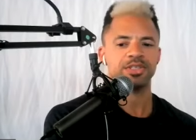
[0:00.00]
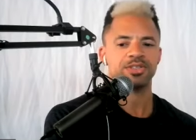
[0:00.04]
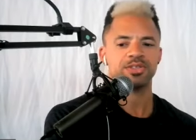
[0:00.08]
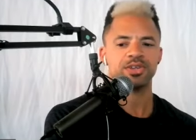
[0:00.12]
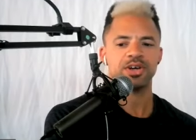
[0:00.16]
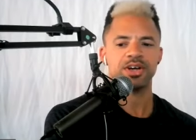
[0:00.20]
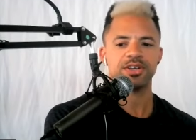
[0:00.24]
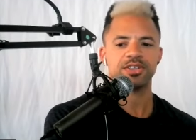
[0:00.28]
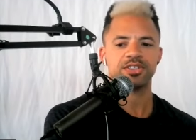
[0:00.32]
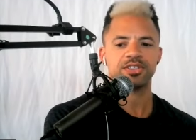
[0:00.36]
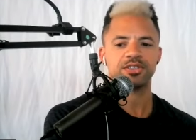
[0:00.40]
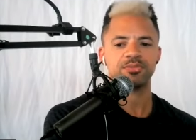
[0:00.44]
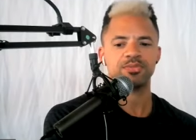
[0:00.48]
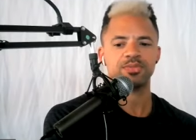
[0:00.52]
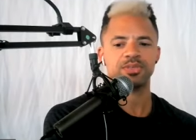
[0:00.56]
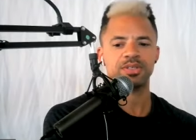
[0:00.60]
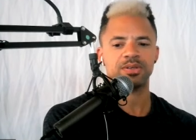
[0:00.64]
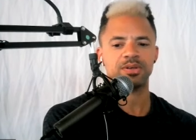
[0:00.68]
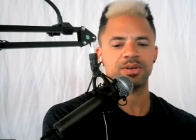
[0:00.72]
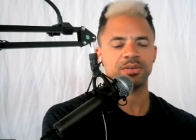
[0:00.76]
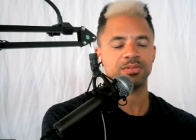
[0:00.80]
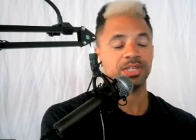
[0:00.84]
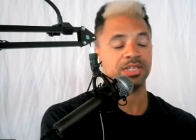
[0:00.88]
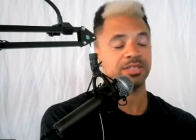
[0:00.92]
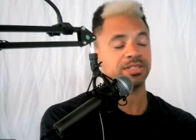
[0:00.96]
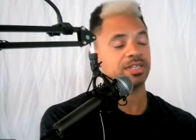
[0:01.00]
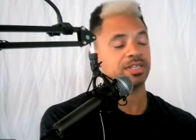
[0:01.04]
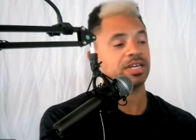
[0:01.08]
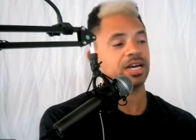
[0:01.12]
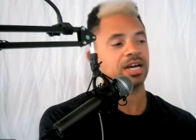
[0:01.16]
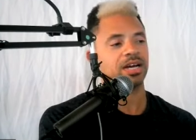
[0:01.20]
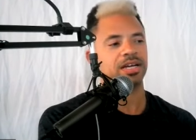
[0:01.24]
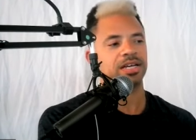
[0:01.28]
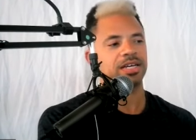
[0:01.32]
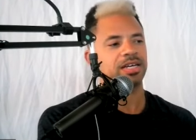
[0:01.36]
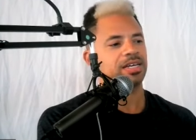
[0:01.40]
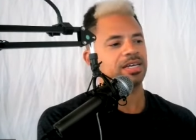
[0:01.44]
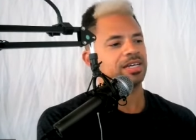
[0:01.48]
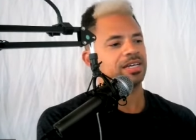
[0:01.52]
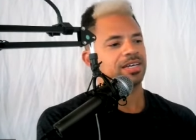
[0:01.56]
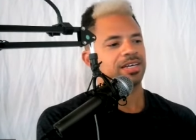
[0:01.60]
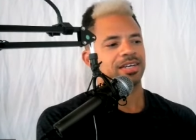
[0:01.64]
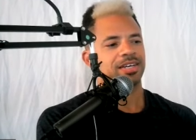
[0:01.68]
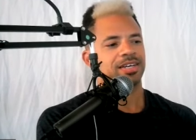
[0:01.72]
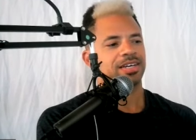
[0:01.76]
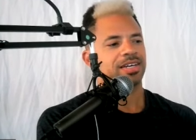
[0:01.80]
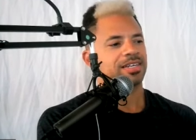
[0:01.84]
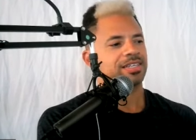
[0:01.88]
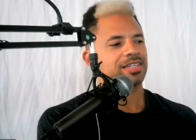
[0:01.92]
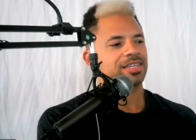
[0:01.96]
that's awesome uh, listen i
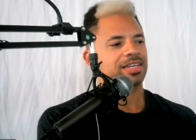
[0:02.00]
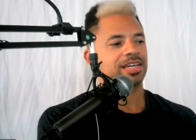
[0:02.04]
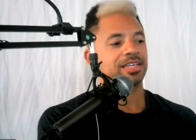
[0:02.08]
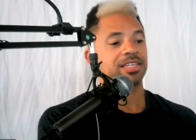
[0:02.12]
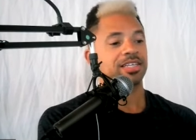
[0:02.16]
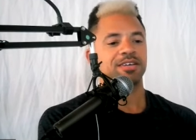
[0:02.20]
I